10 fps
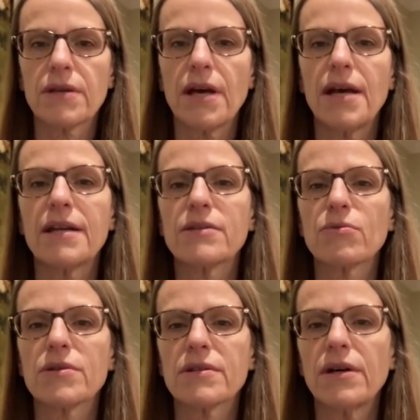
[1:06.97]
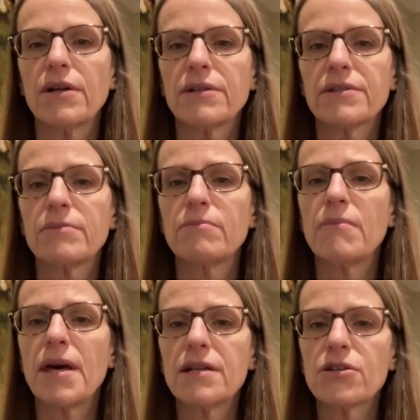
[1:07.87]
And as a result,
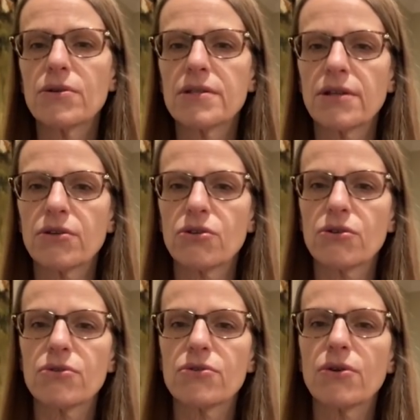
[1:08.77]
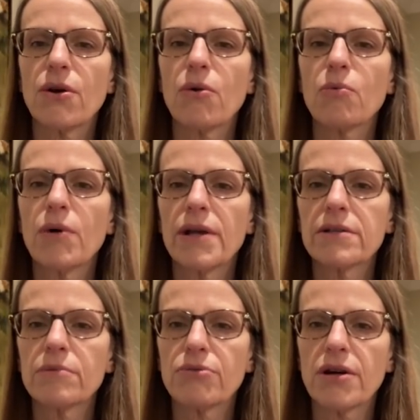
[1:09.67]
many jurisdictions are well in
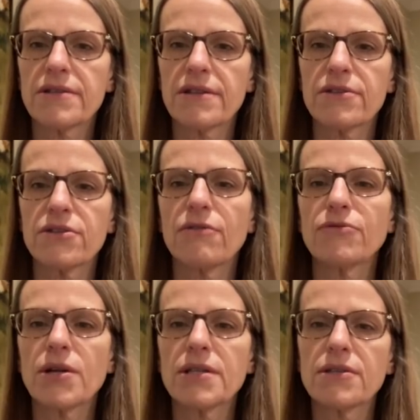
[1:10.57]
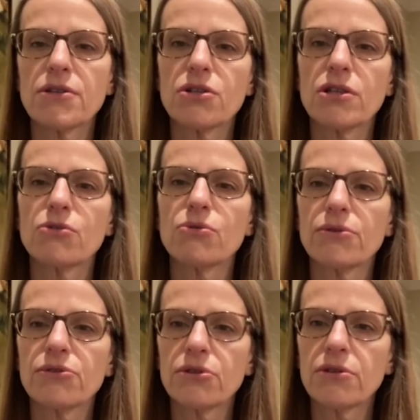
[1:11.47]
the process of transitioning to
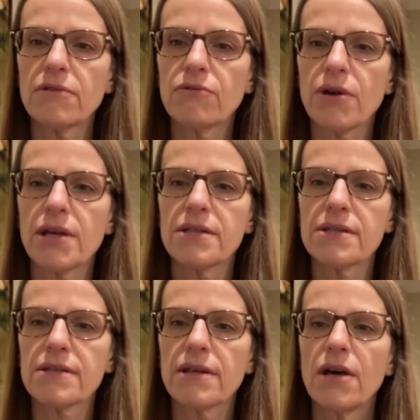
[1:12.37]
alternative rates